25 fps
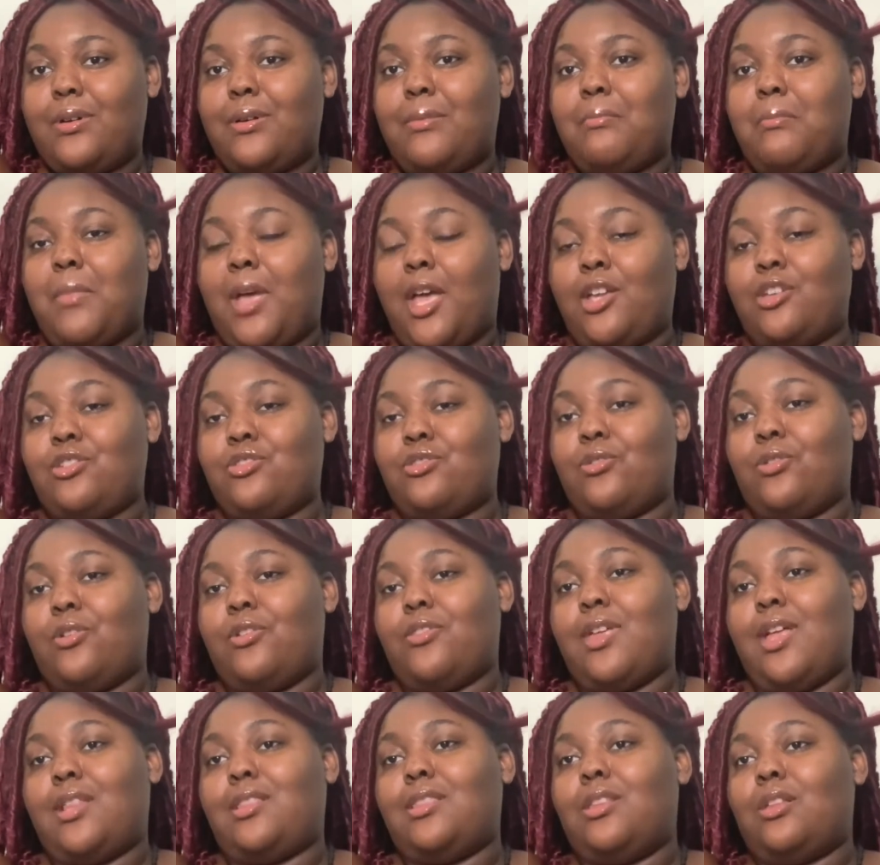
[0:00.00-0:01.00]
make sure
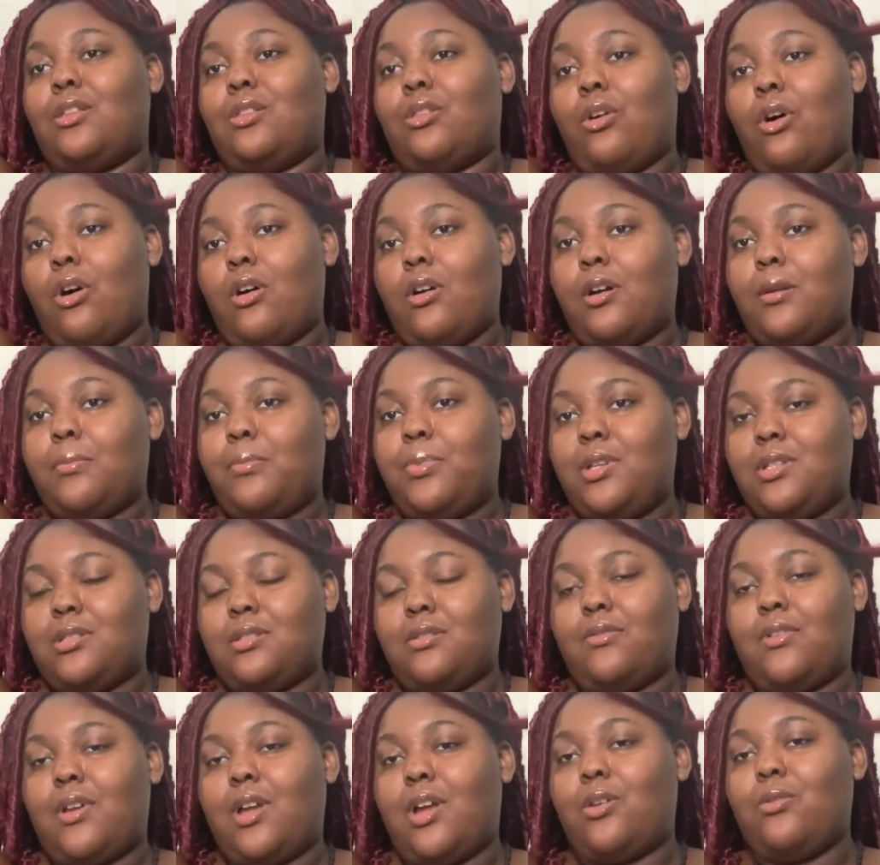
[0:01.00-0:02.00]
that the longer piece
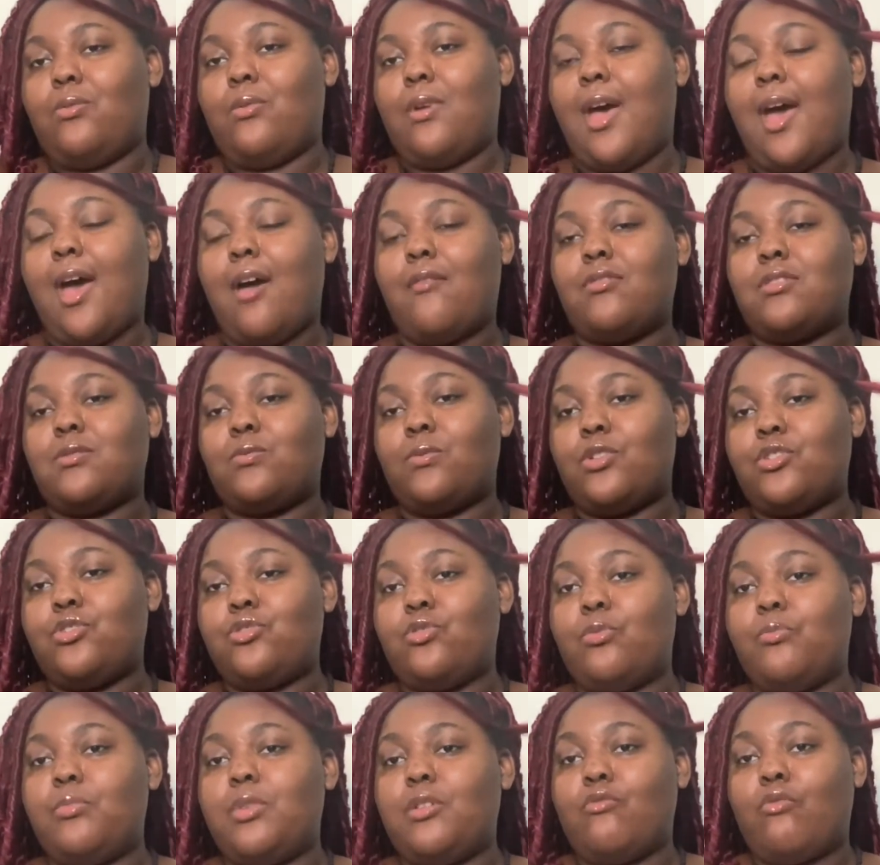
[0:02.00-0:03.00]
of hair you have is what
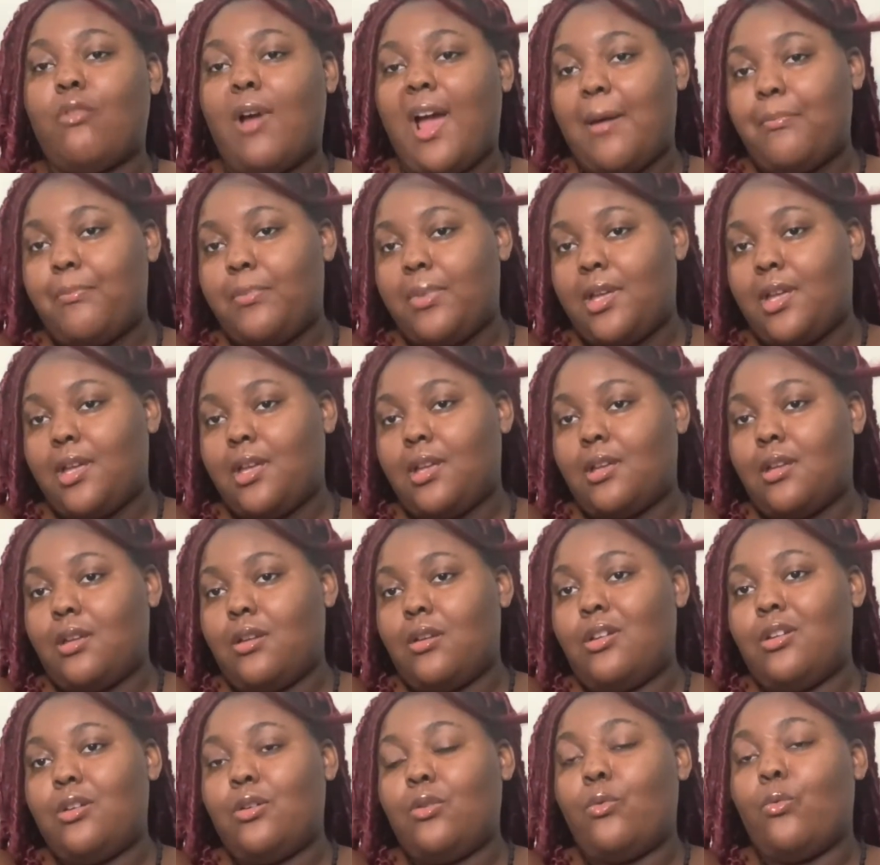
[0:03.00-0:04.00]
you'll be wrapping
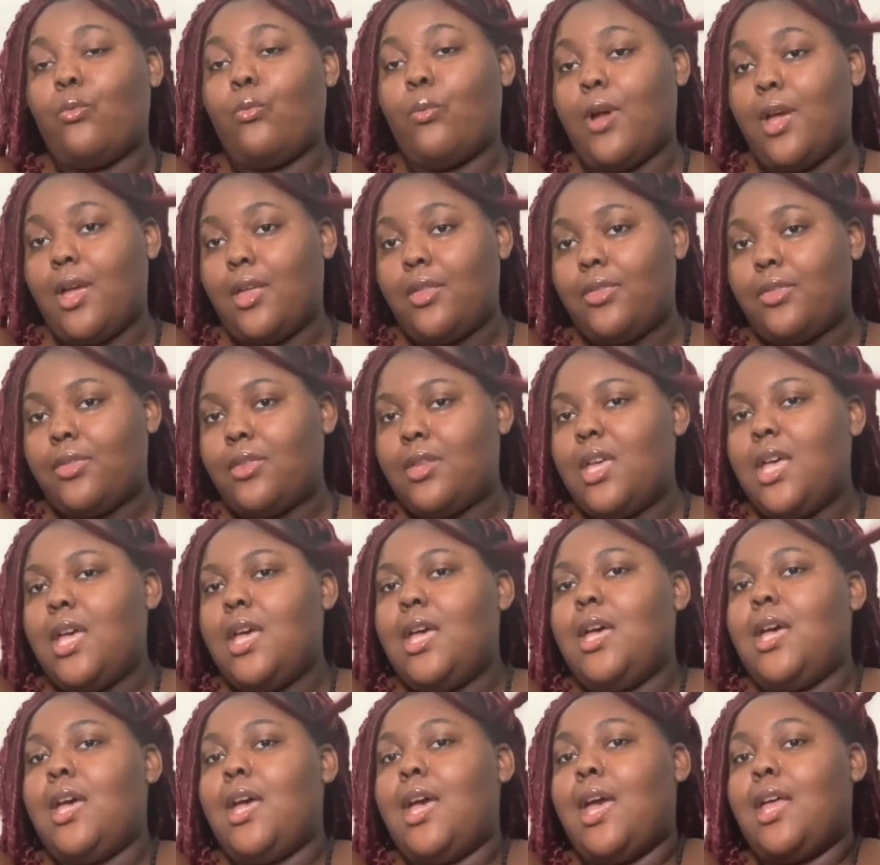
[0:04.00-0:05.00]
with,
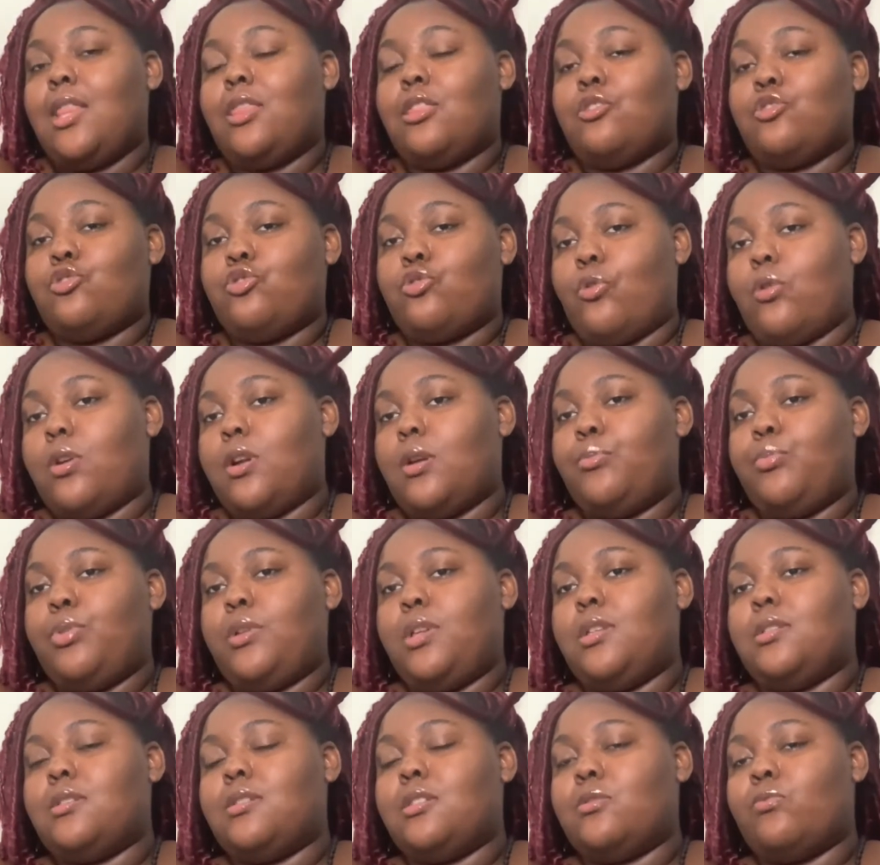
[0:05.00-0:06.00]
and the shorter
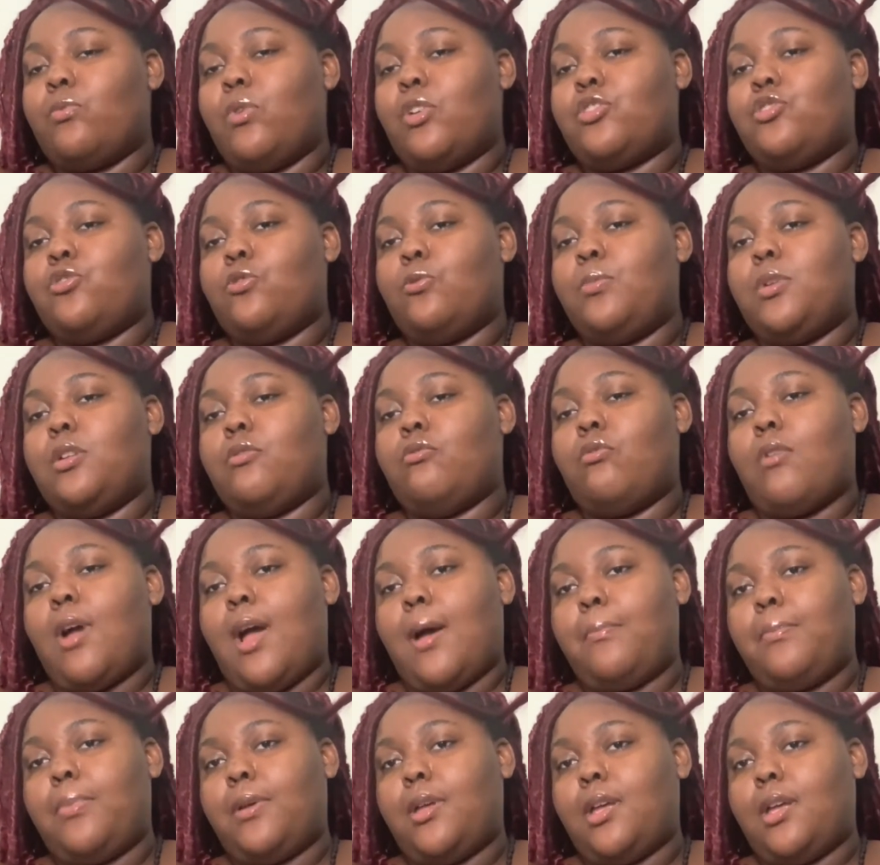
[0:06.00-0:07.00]
piece is what you'll be
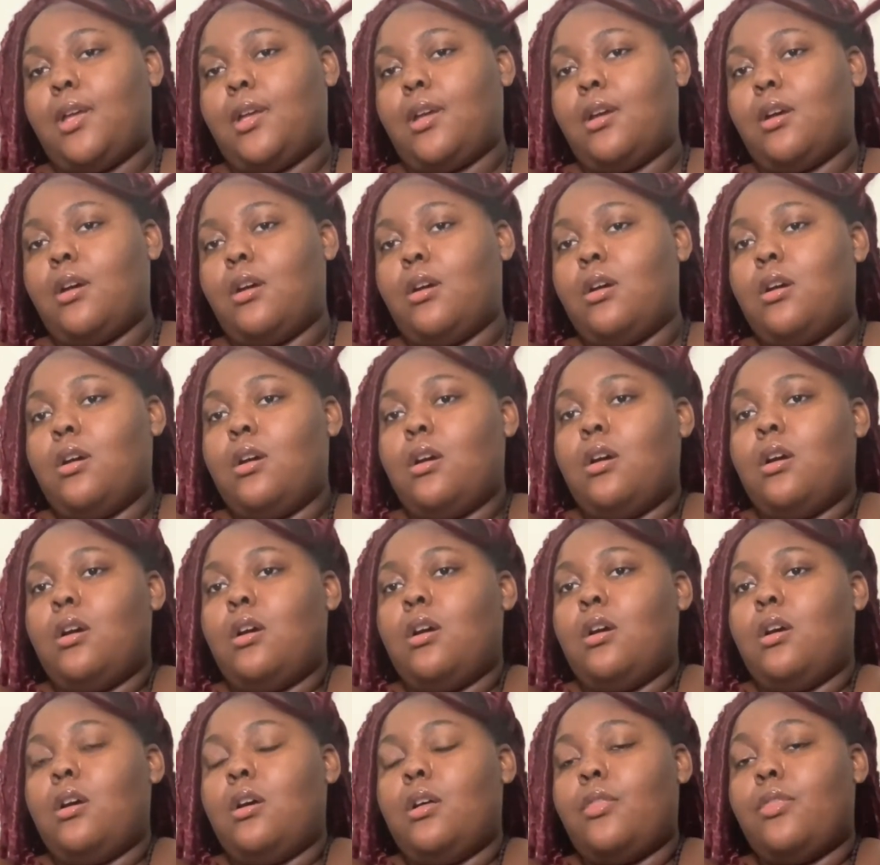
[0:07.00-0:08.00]
wrapping
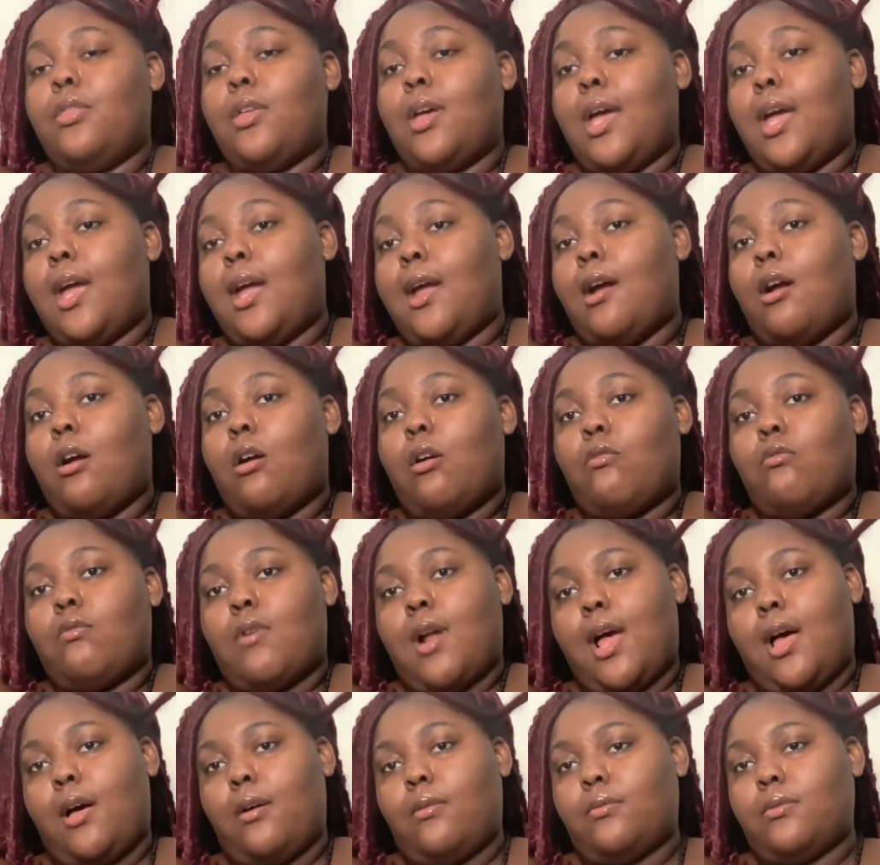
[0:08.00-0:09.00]
the hair
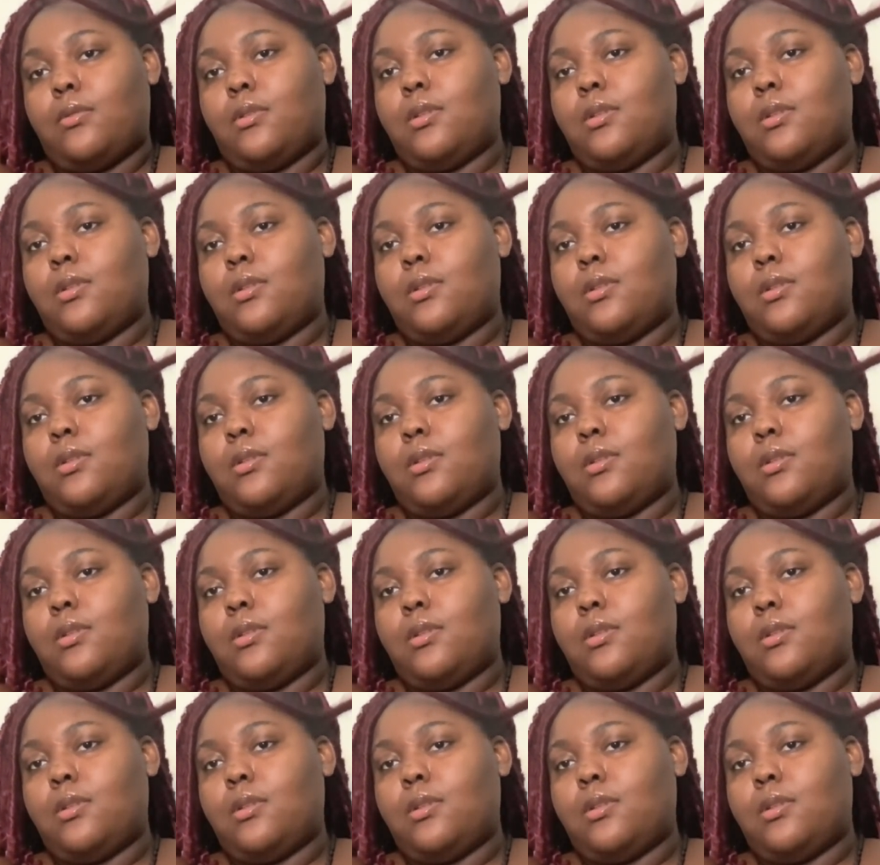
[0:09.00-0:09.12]
around.